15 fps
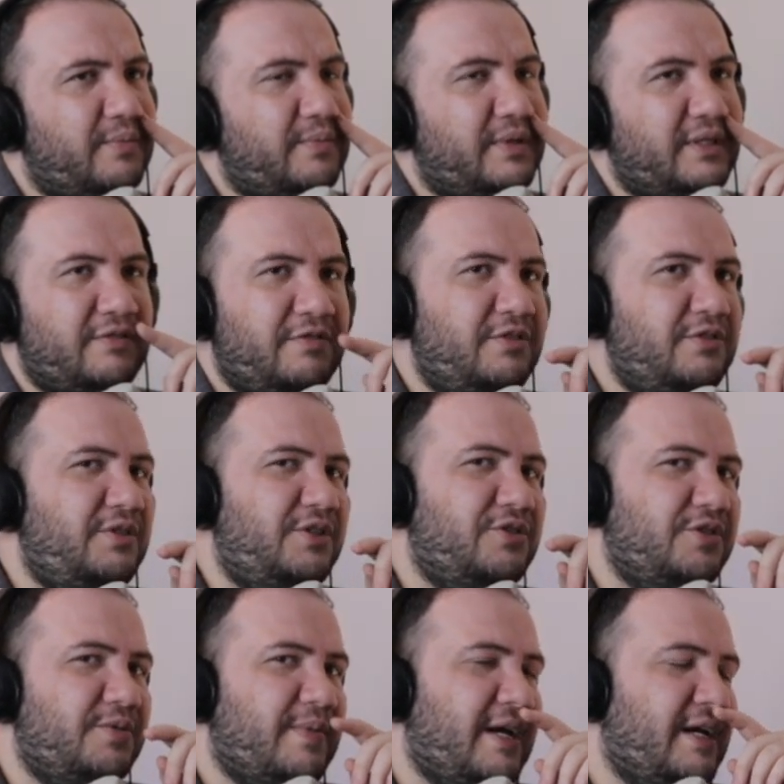But a few years
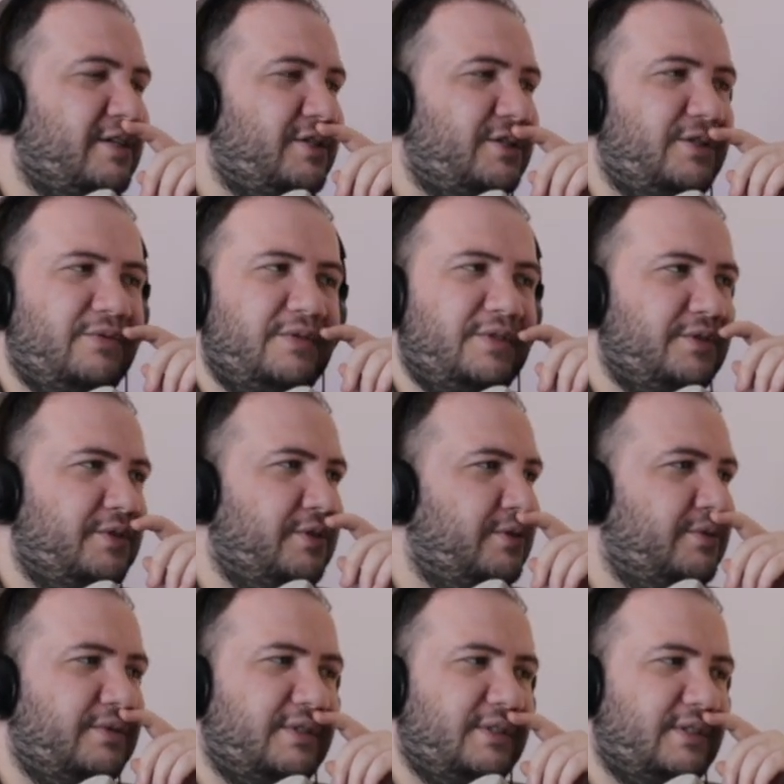back, she was
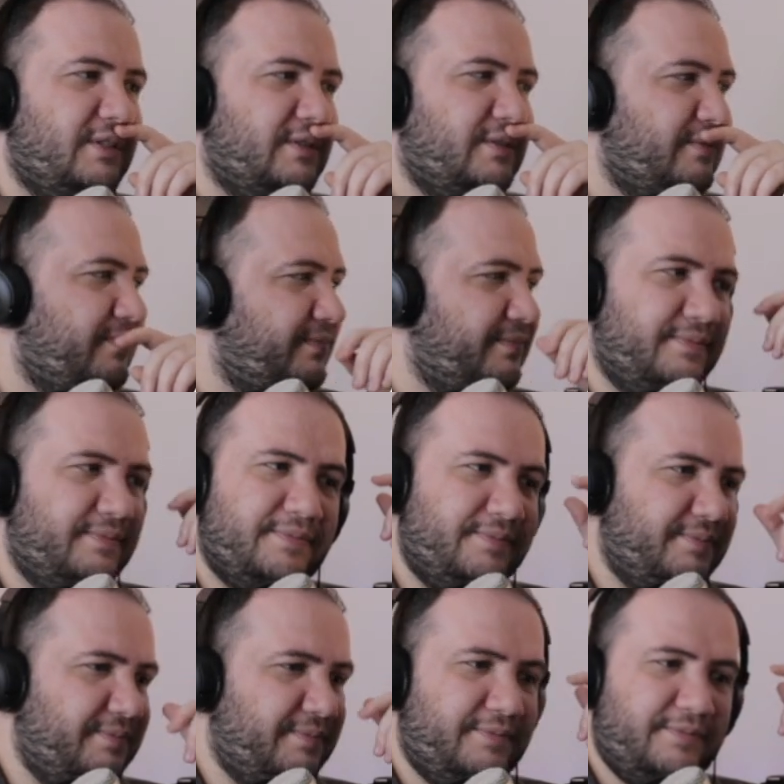going
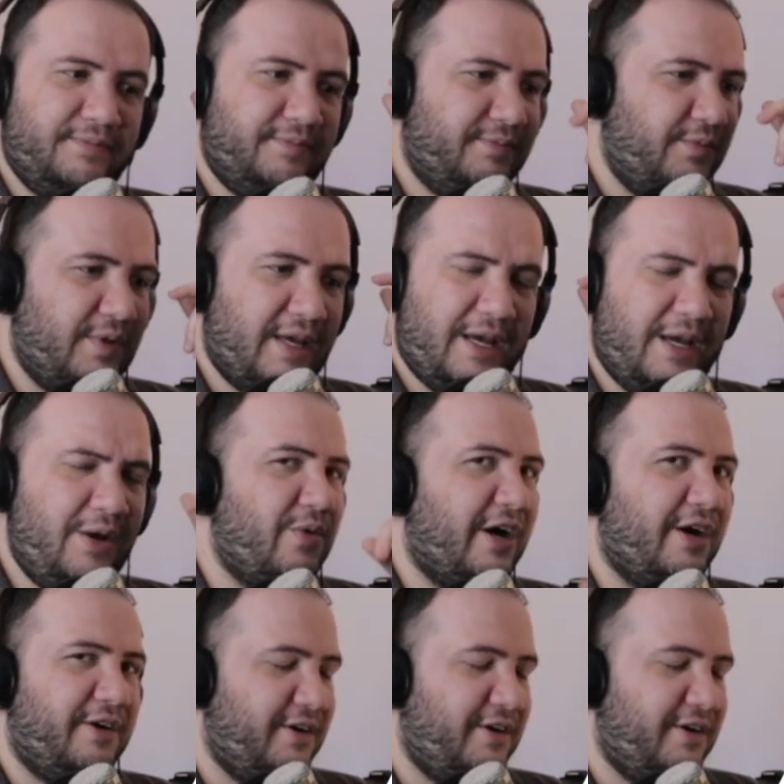haywire.